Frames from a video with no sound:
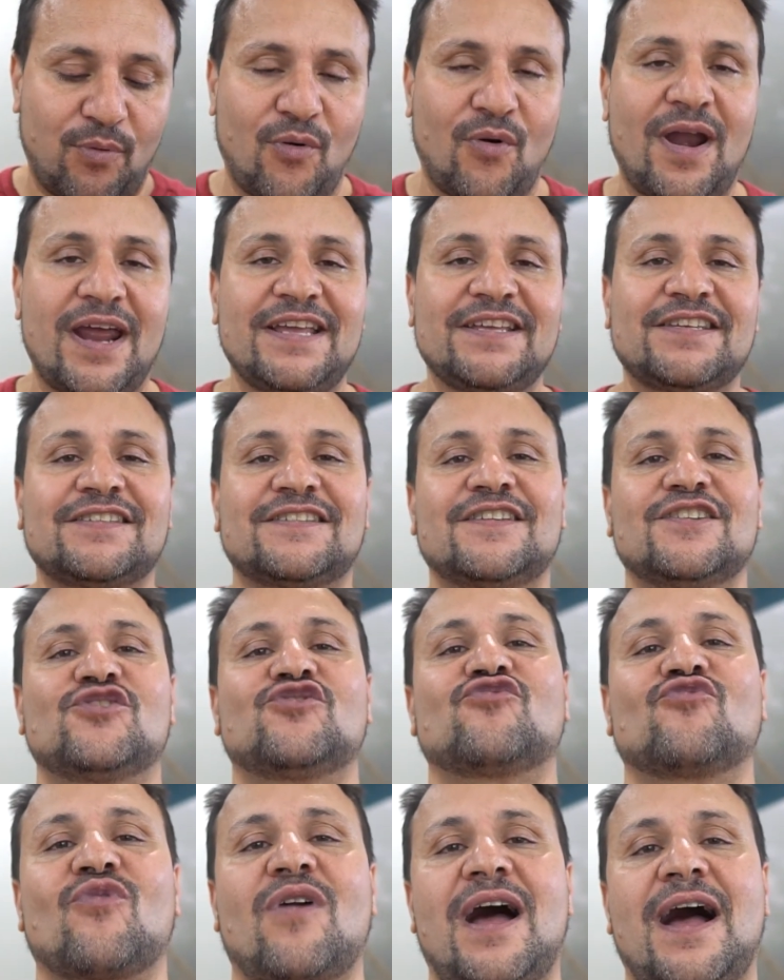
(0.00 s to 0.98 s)
price to
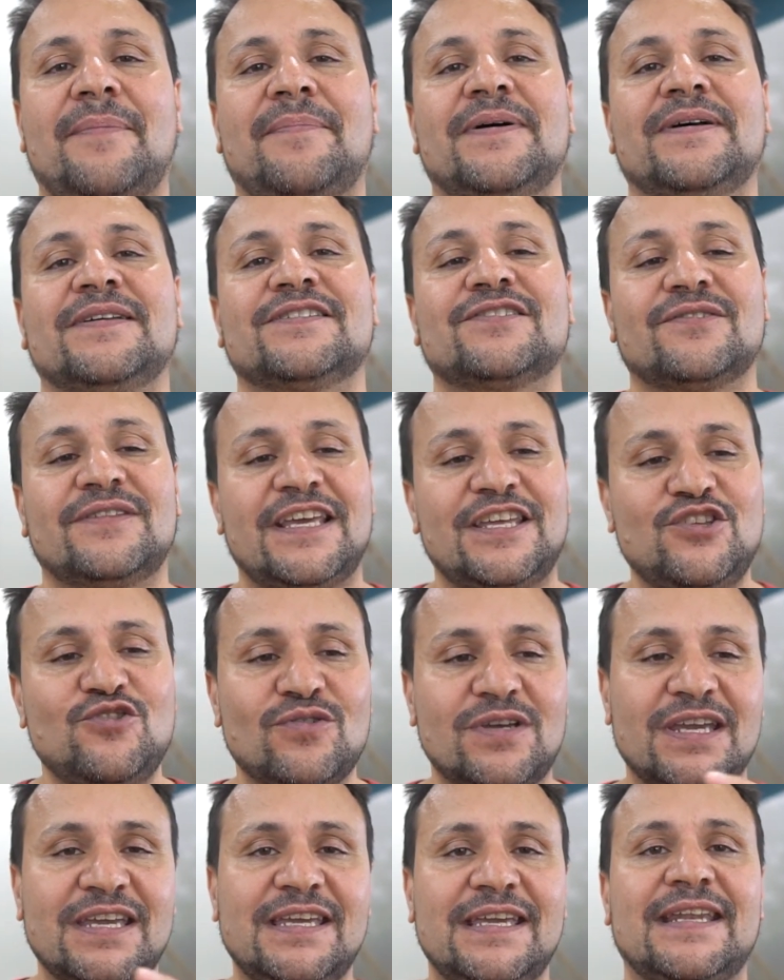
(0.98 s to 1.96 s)
drop so that
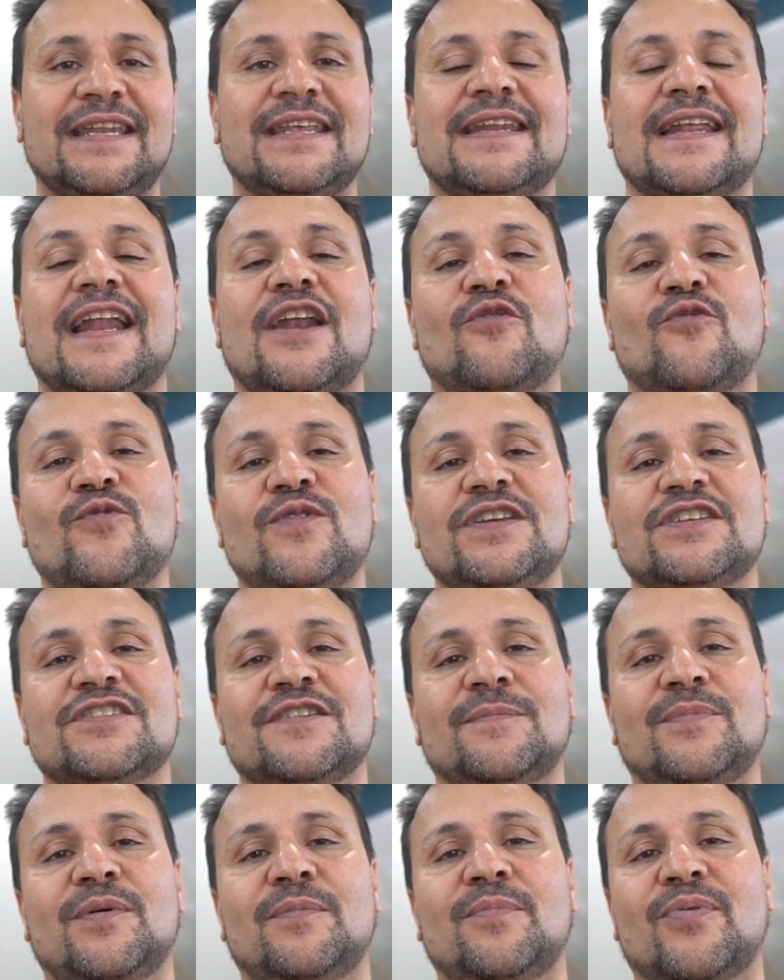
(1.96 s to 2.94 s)
you can get it at a
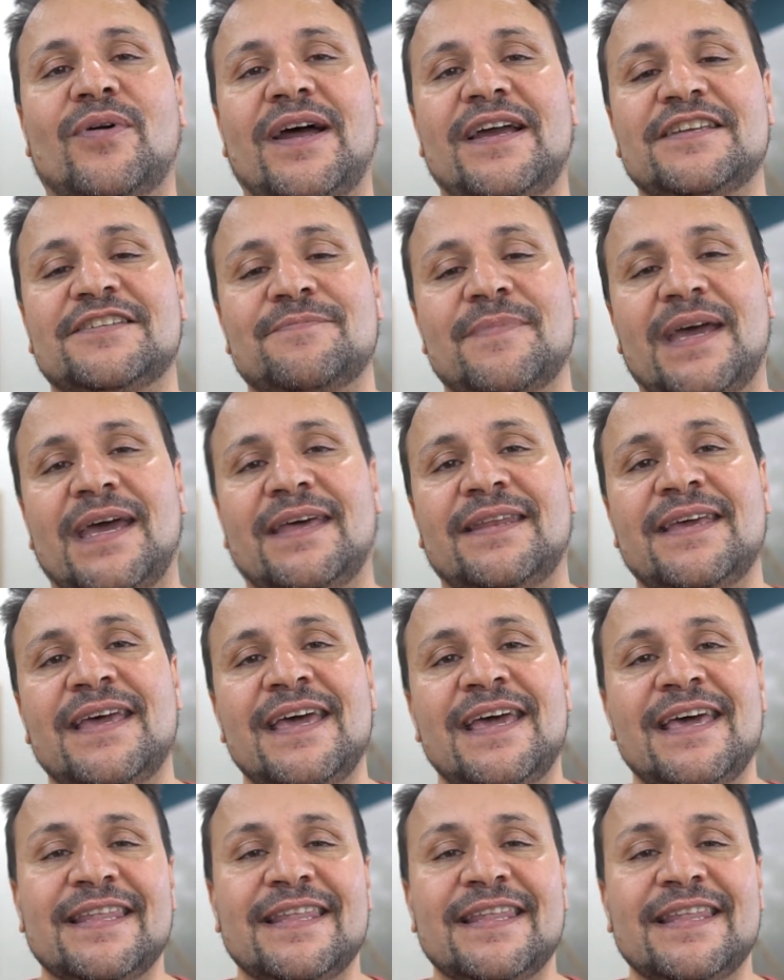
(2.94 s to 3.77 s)
reasonable price, man.